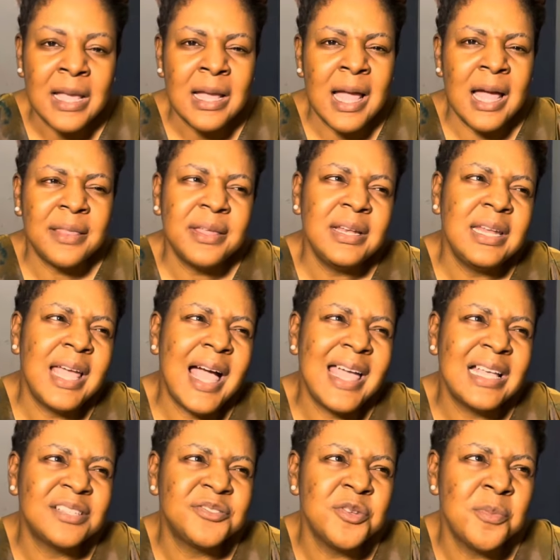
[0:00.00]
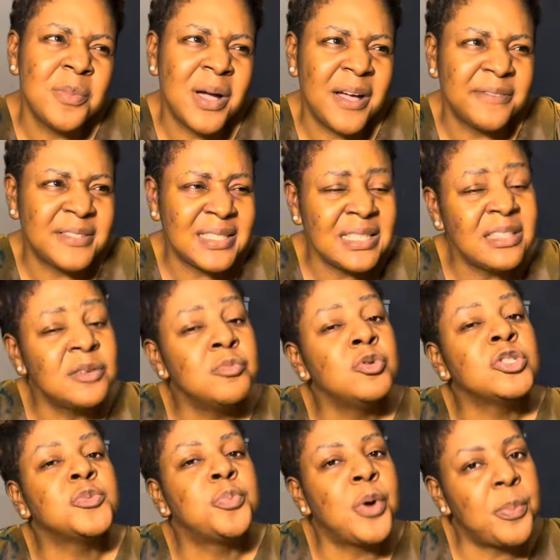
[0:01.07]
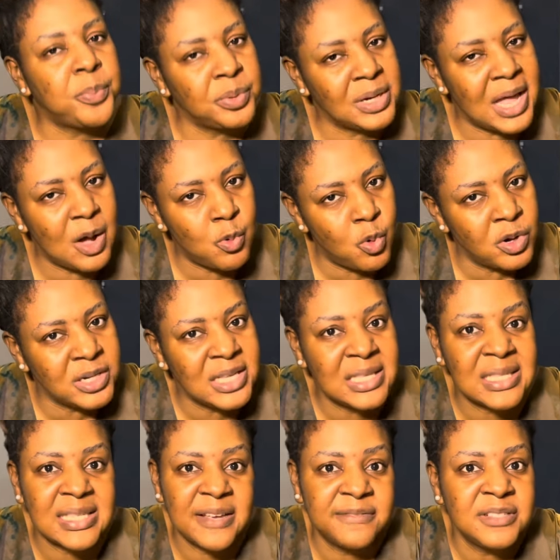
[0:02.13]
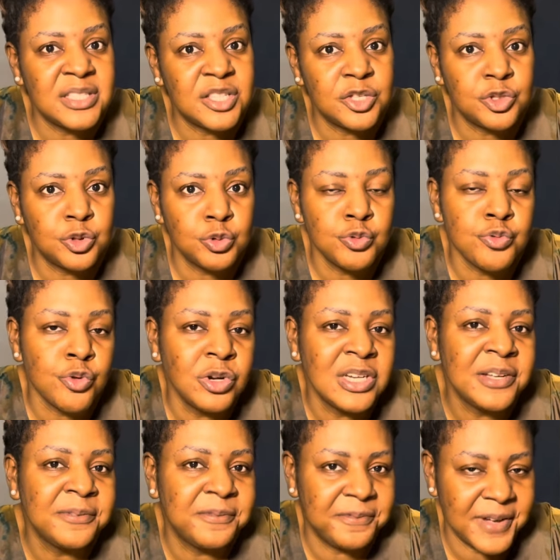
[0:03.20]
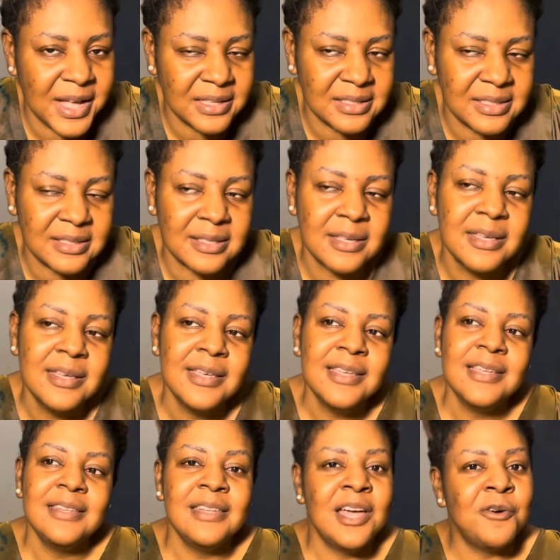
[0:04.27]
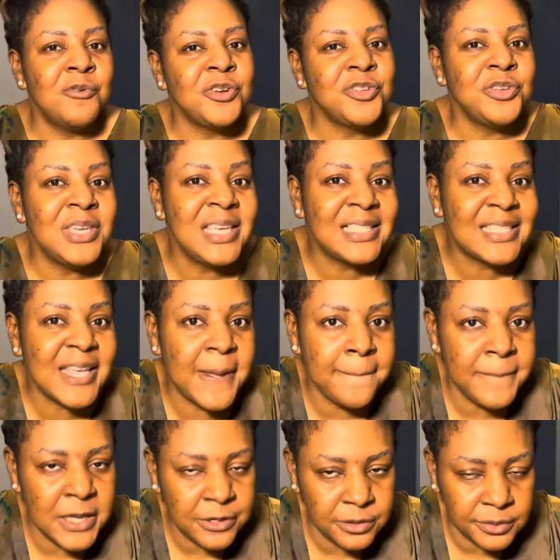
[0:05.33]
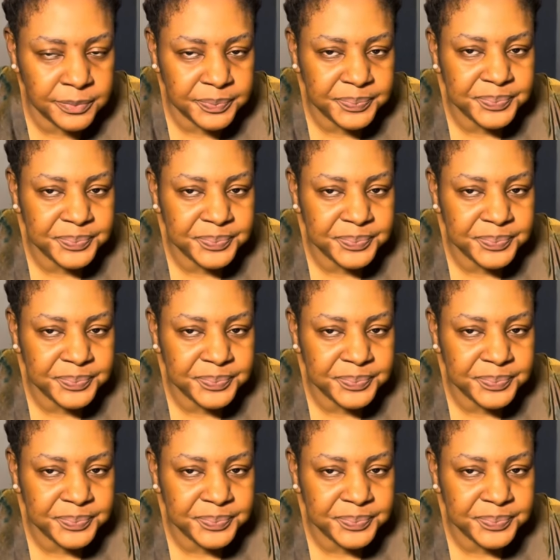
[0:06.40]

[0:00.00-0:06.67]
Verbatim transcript: i think the highest number i've seen the most popular one is 72 rolling fast now when you eat a meal